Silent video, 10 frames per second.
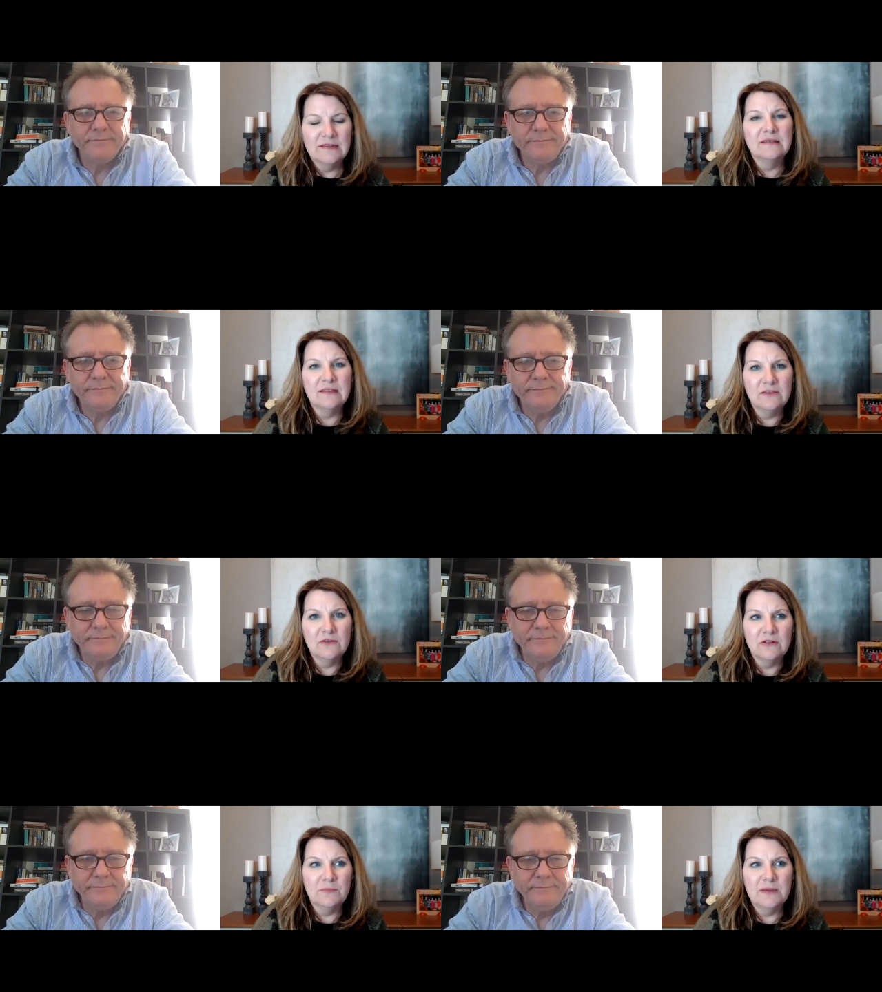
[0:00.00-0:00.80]

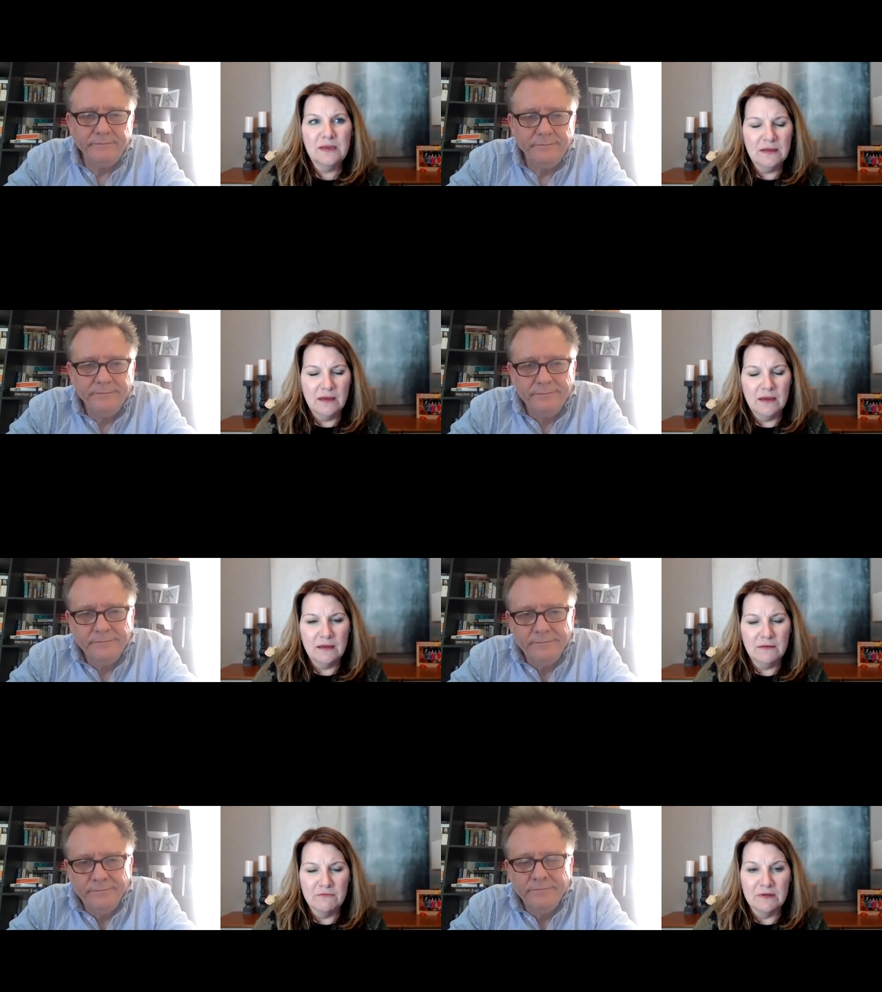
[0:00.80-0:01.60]
Speaker 1: continue to be
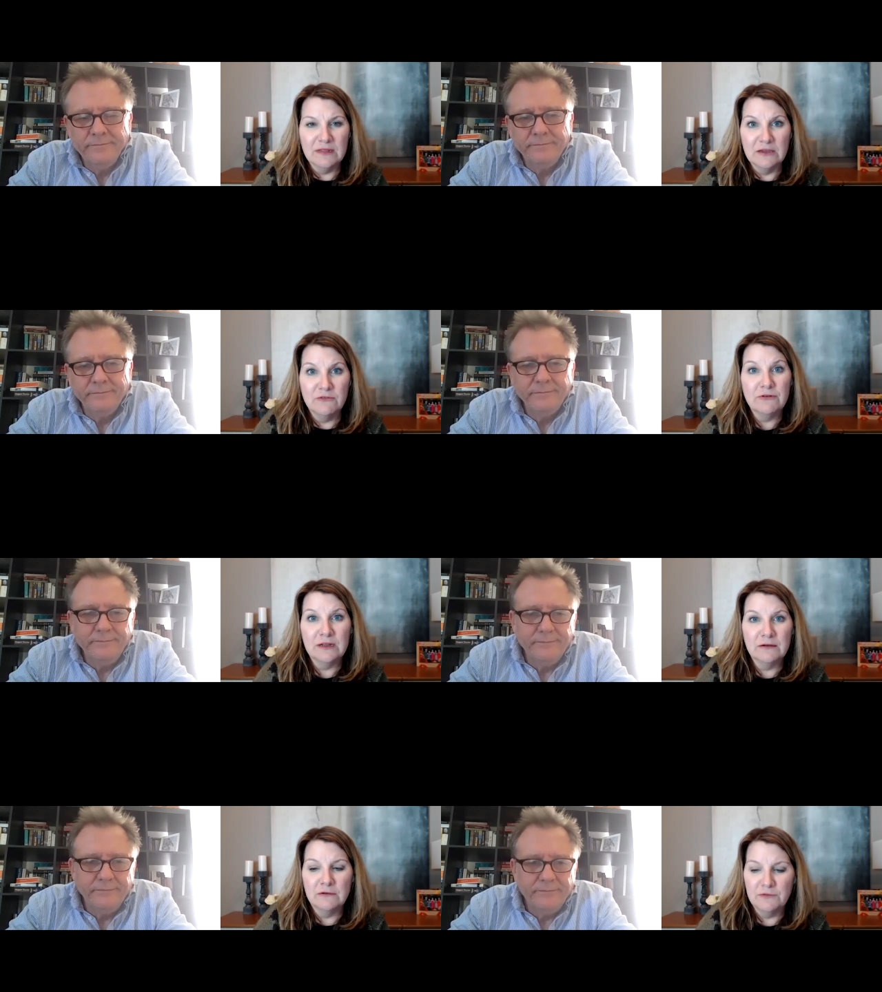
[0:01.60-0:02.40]
uh, really
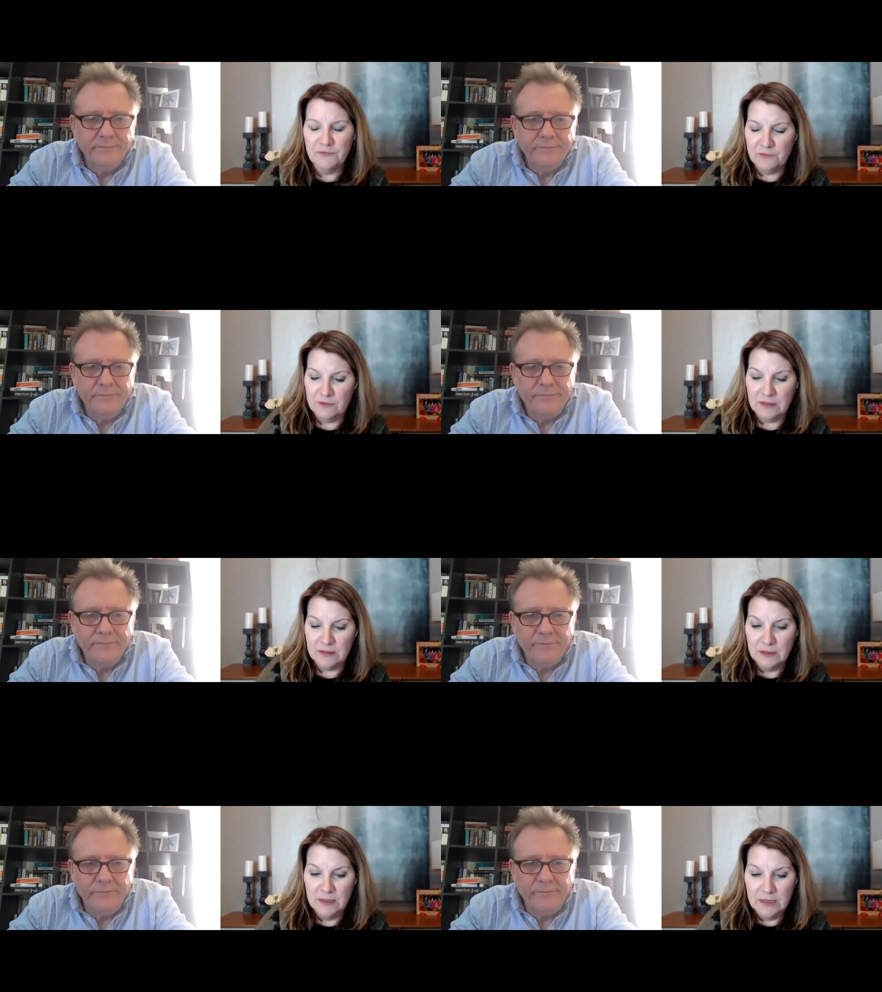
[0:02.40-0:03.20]
critical for the,
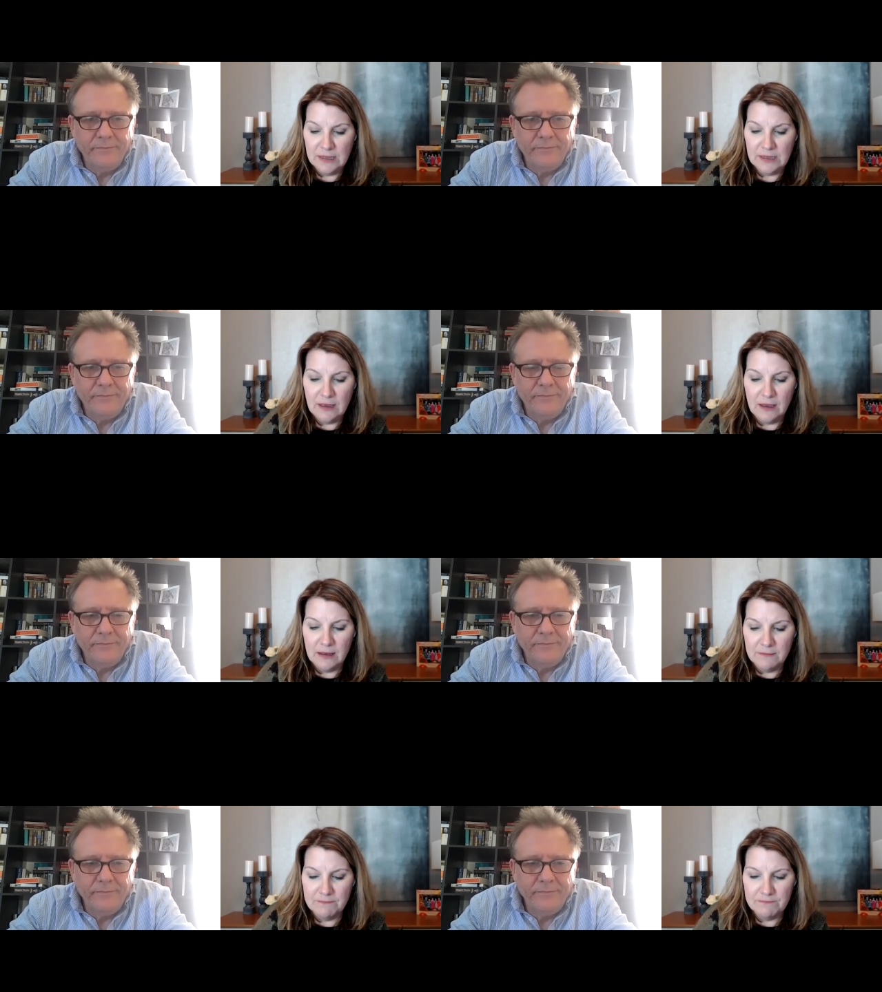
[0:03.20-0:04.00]

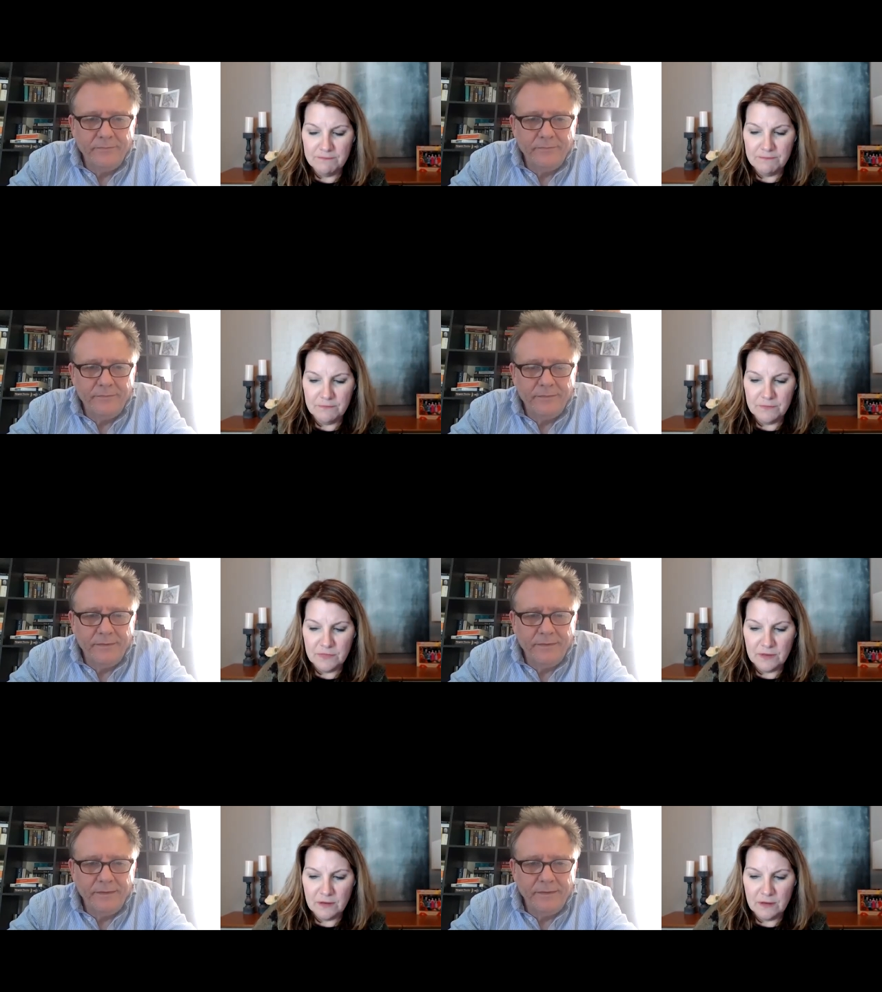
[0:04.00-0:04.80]
um,
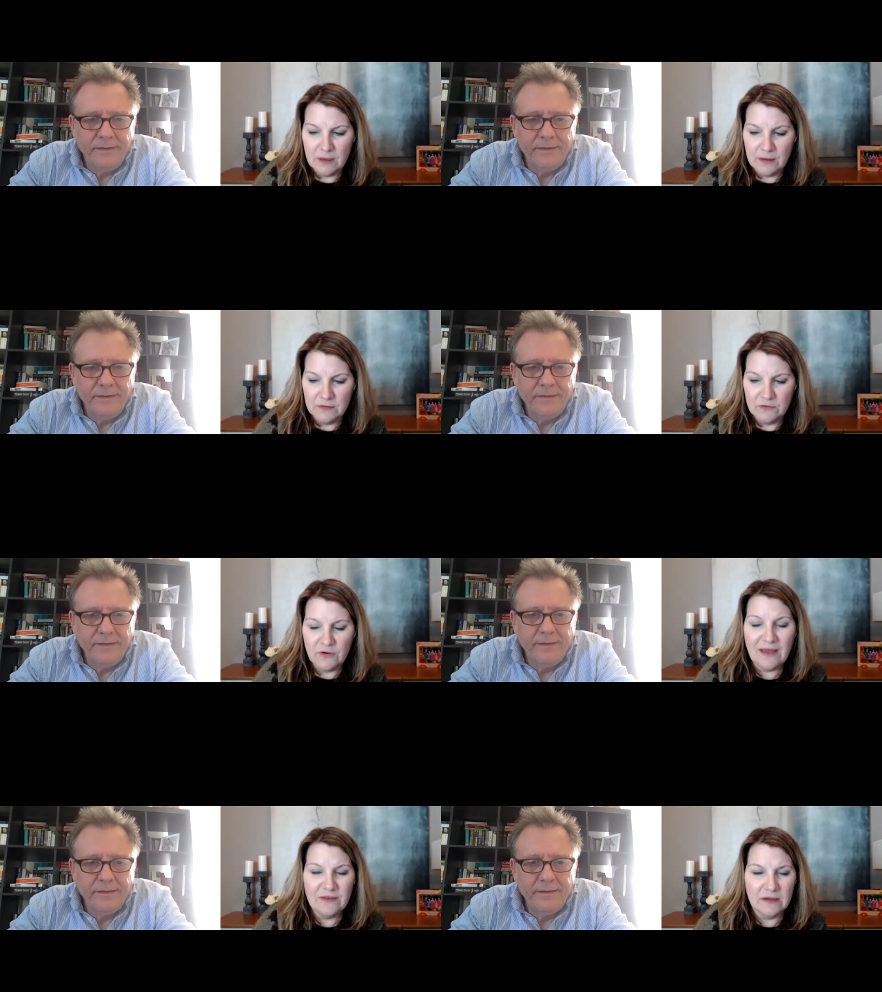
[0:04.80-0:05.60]
Uh,
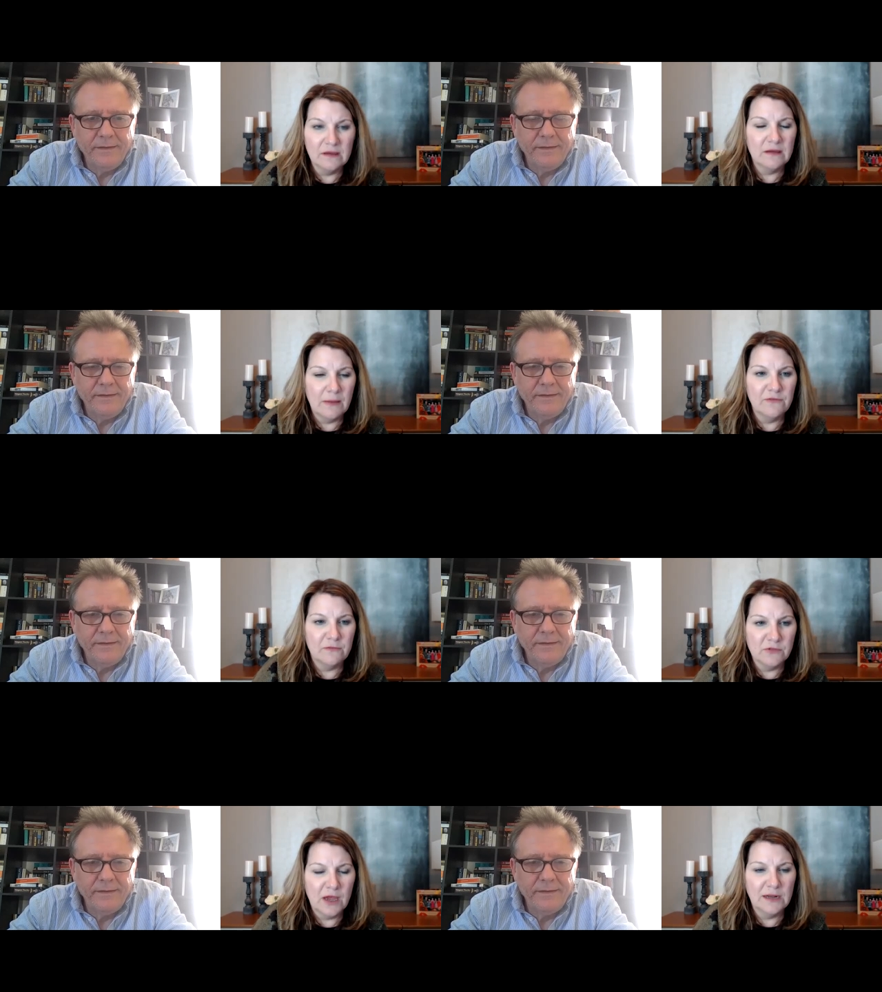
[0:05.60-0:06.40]
traffic coming
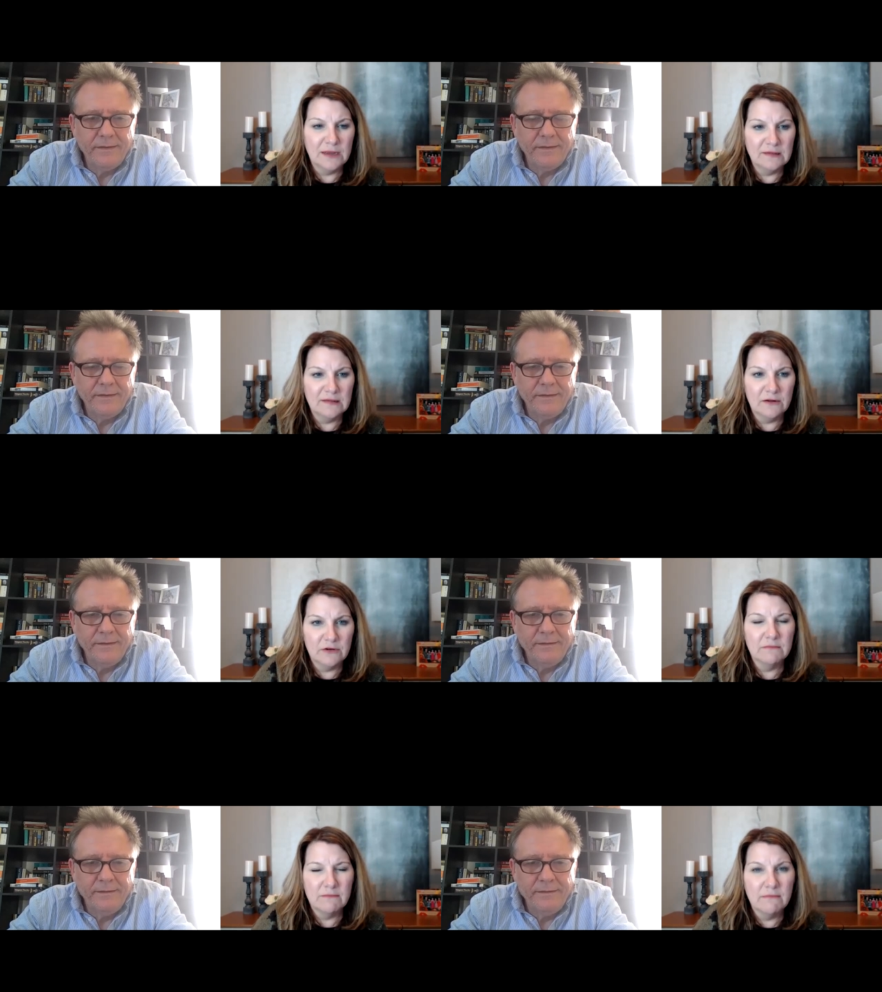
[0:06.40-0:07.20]
from China, et
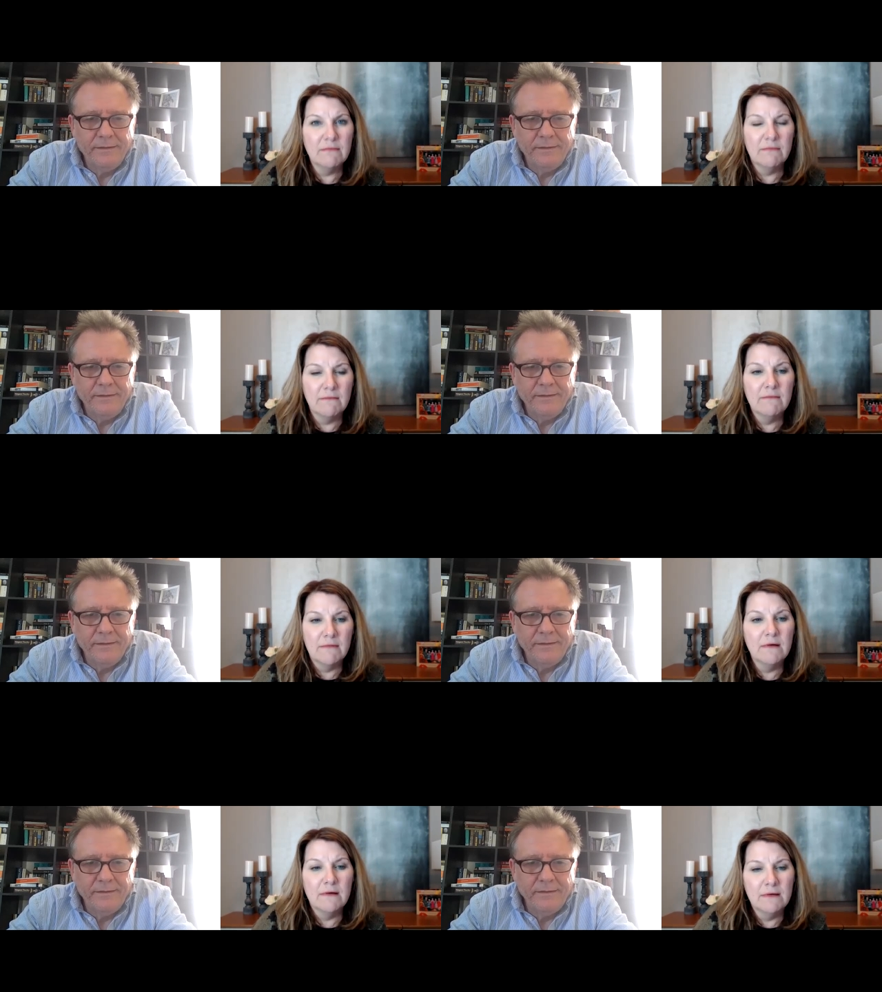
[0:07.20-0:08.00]
cetera.
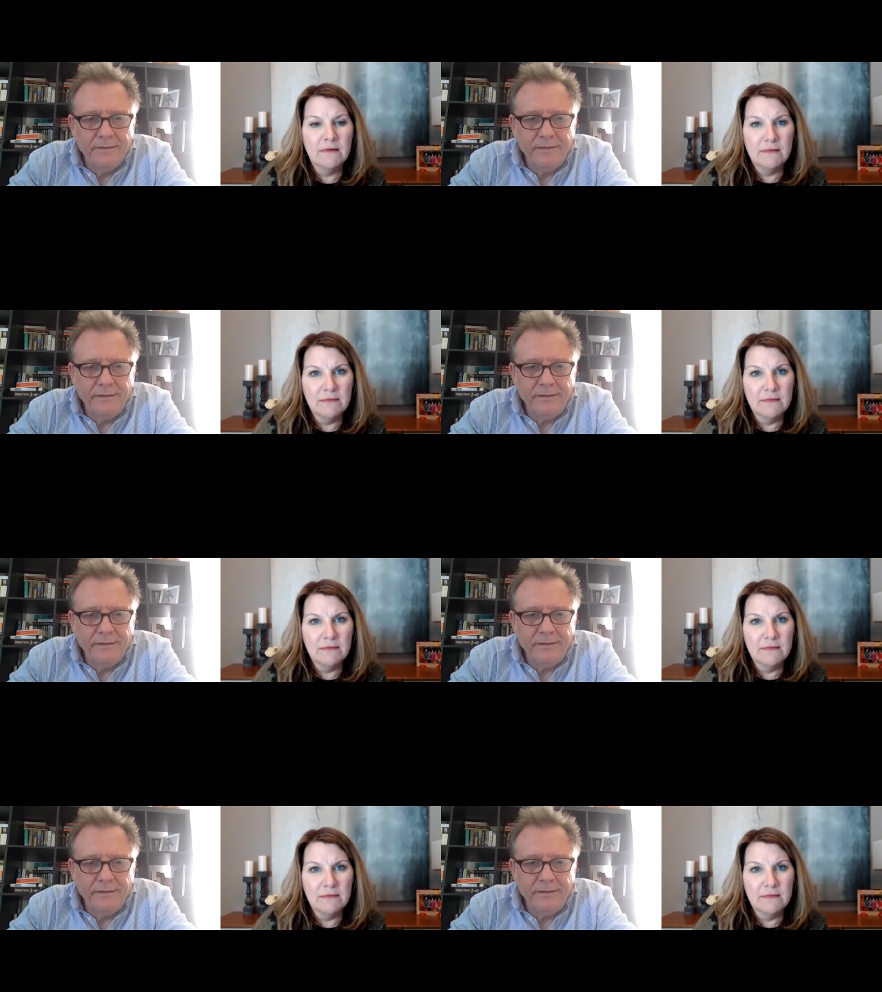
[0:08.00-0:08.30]
Yeah.